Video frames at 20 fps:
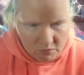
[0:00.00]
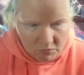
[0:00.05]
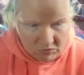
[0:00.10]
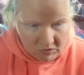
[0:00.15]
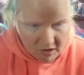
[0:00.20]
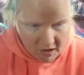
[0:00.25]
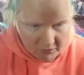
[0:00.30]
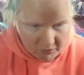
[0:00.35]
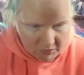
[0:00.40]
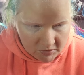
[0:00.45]

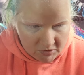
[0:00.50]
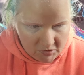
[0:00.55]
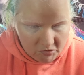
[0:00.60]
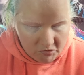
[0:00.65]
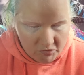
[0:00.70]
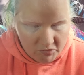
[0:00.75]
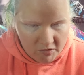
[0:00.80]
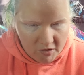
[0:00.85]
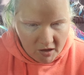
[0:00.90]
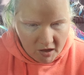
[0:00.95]

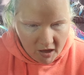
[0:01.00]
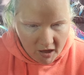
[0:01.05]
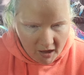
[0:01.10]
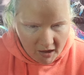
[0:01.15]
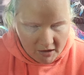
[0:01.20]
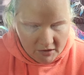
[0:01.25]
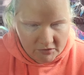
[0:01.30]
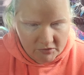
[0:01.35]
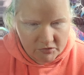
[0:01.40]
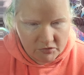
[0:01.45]
deafness
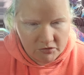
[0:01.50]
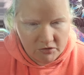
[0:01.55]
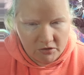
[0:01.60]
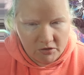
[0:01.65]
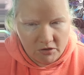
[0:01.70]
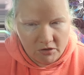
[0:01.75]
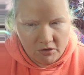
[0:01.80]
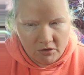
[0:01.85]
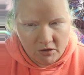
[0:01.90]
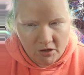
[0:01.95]
has
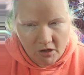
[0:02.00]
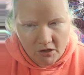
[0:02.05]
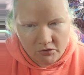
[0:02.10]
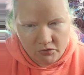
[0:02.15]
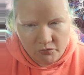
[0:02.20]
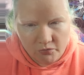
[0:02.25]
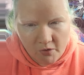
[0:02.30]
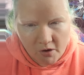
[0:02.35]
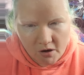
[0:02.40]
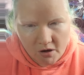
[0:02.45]

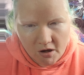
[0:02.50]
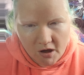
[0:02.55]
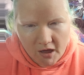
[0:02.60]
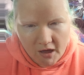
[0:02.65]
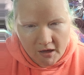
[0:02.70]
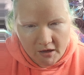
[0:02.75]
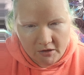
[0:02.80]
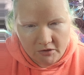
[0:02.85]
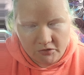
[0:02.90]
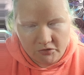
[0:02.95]
as far
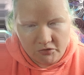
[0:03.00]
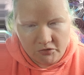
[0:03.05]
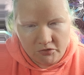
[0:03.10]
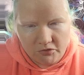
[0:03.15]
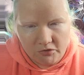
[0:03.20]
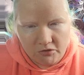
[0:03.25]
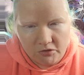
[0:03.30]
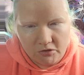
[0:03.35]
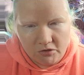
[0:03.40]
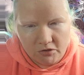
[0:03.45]
as